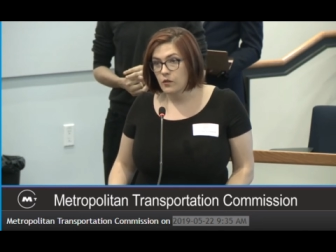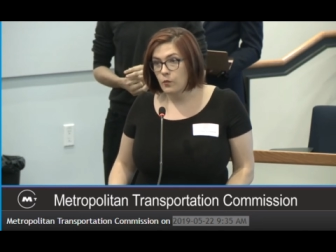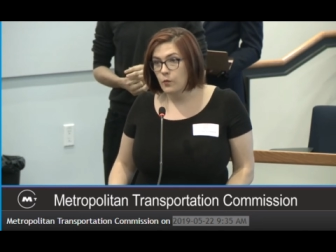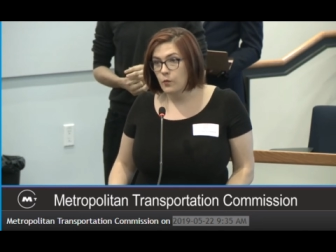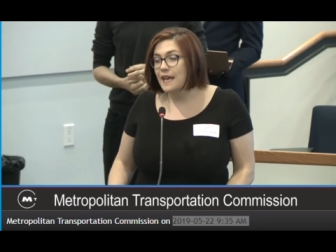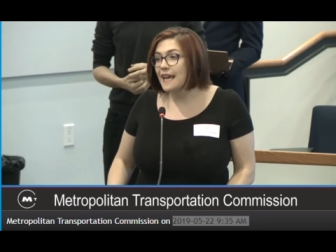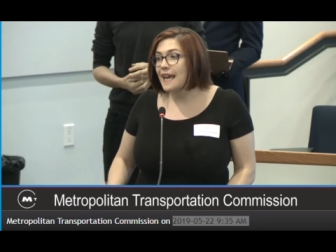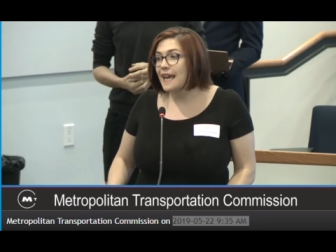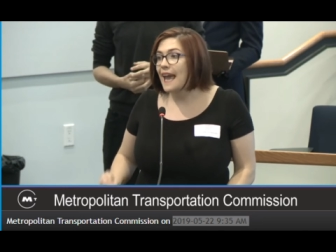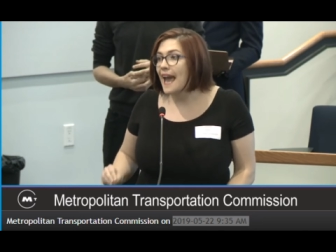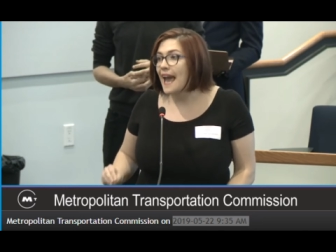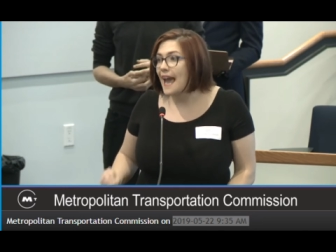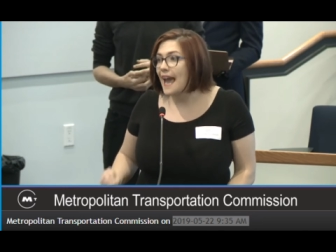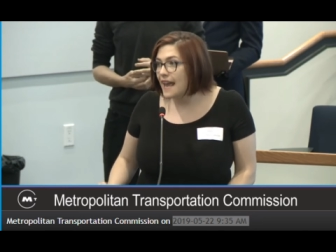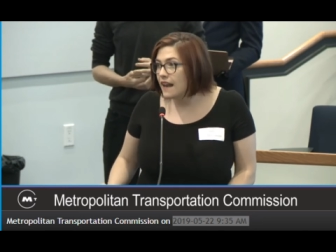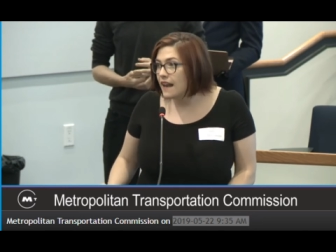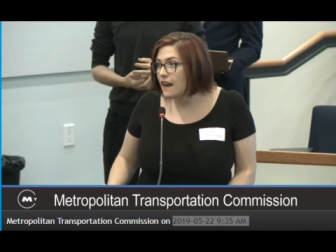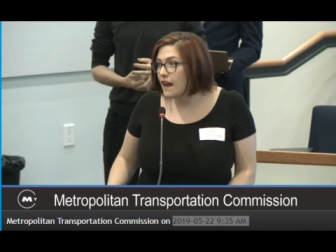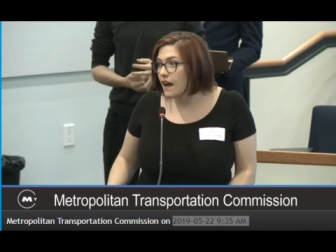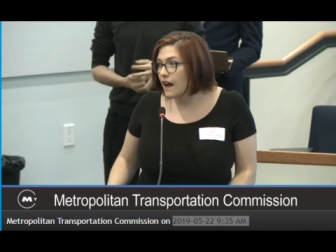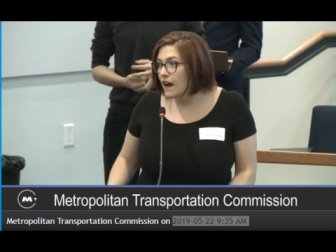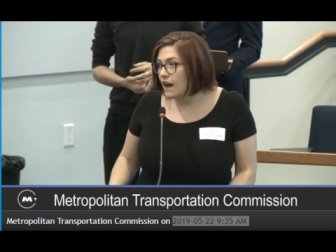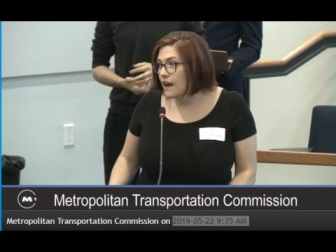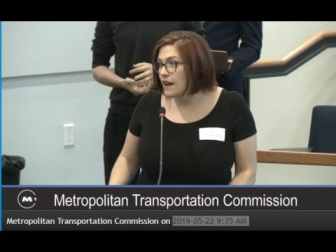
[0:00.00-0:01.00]
We
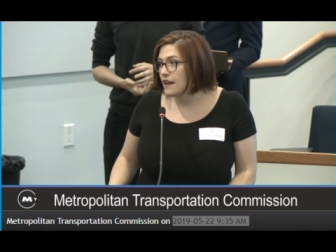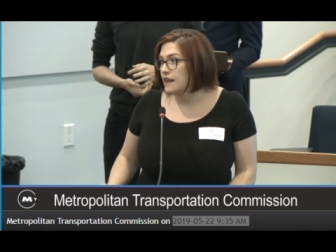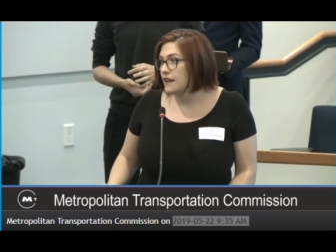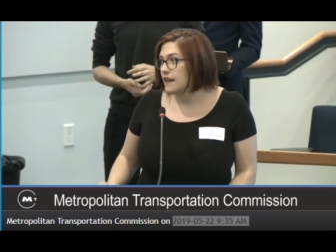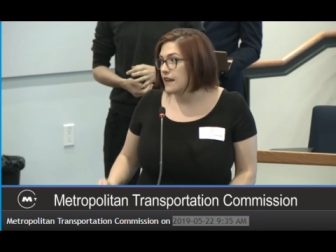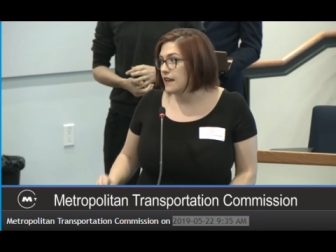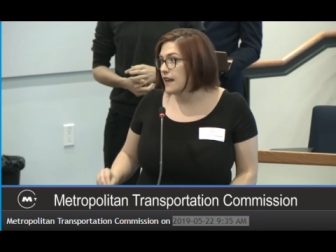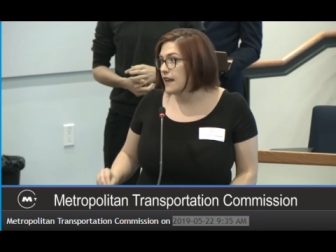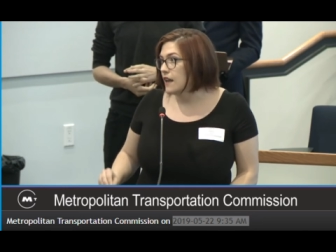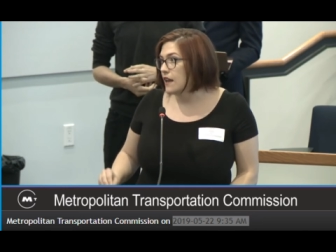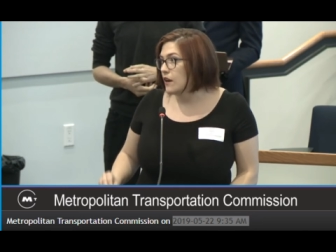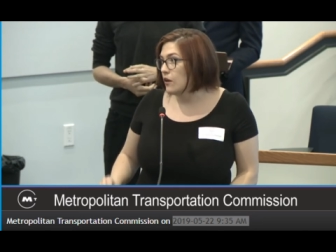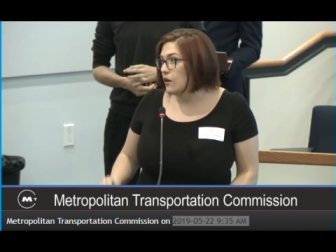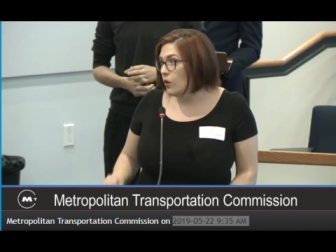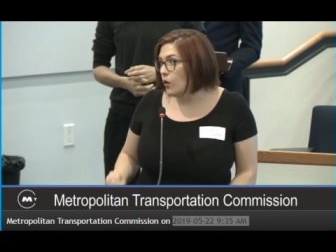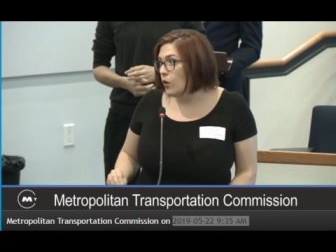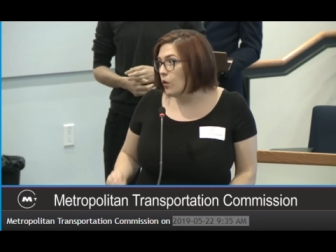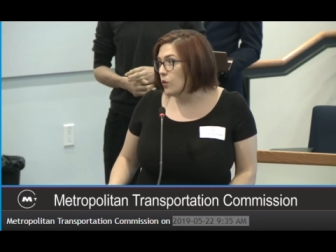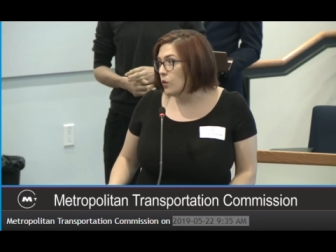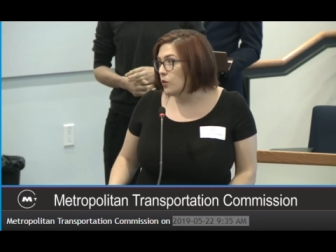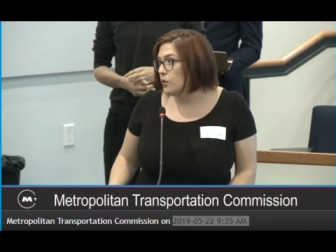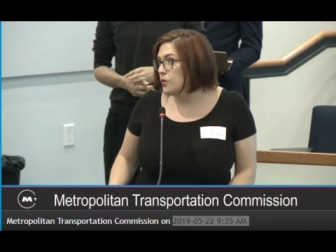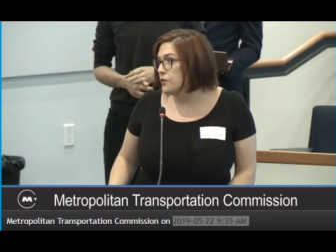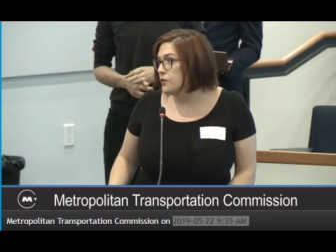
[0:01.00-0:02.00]
cannot get a
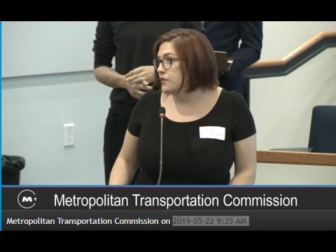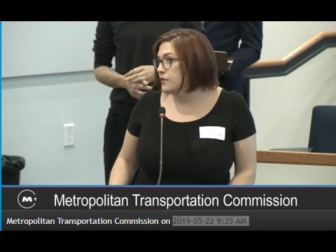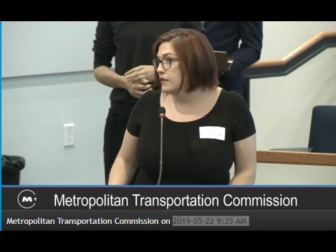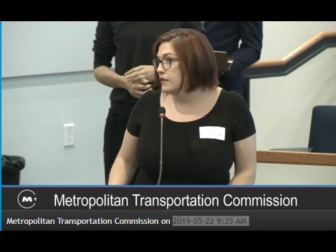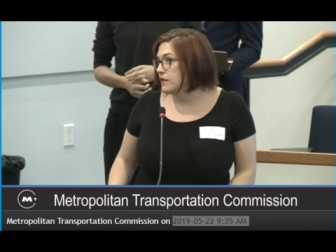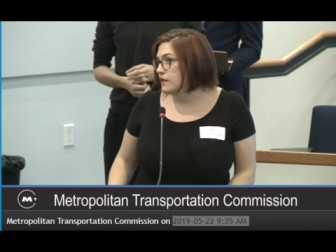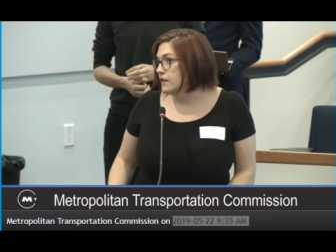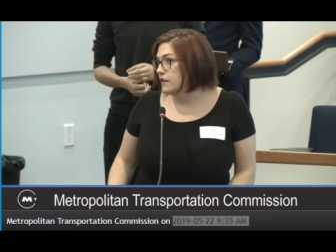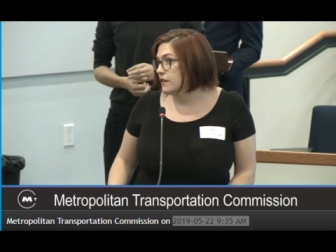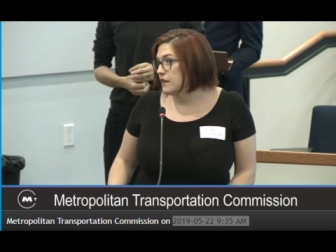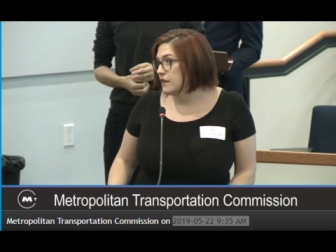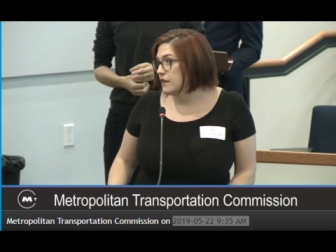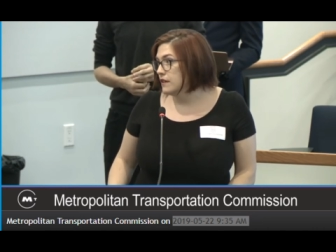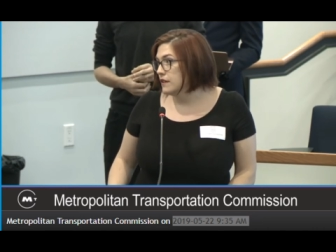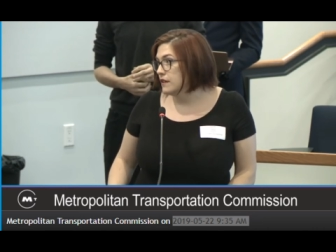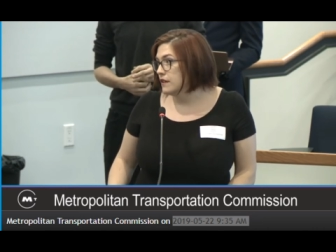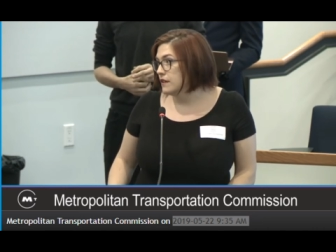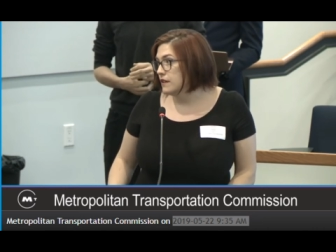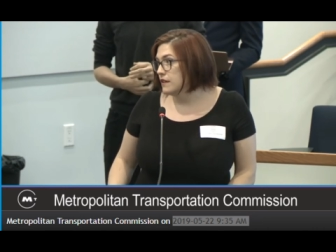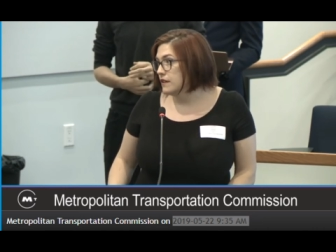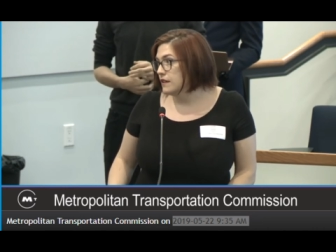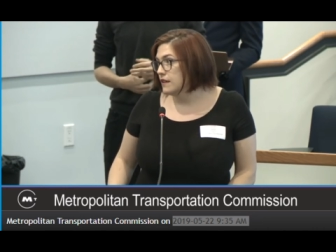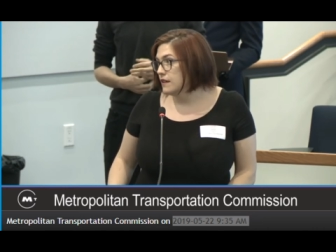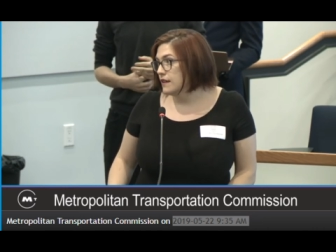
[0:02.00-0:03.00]
hold
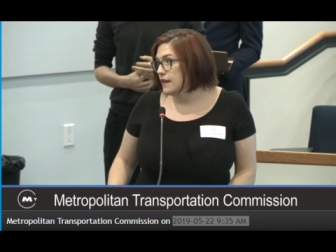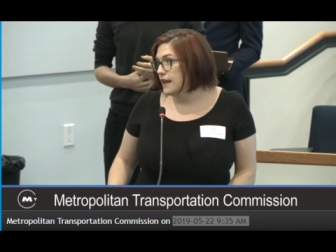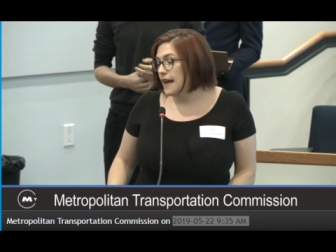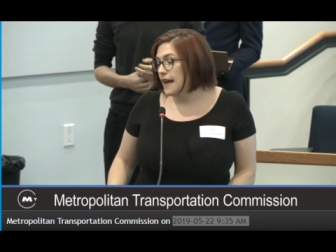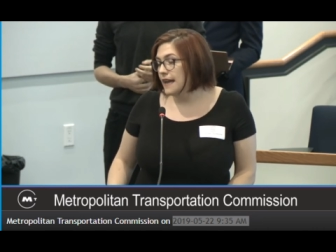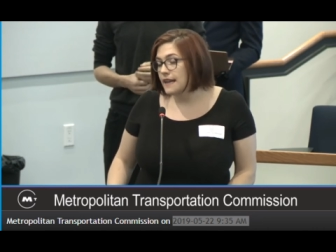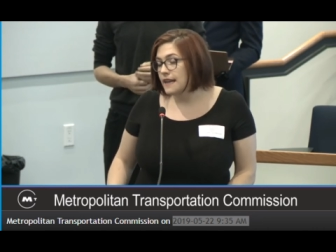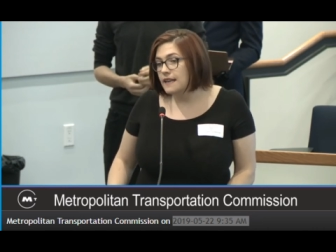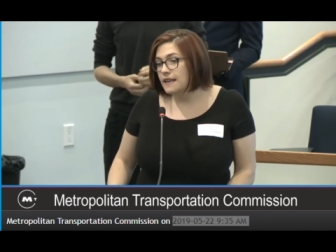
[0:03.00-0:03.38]
and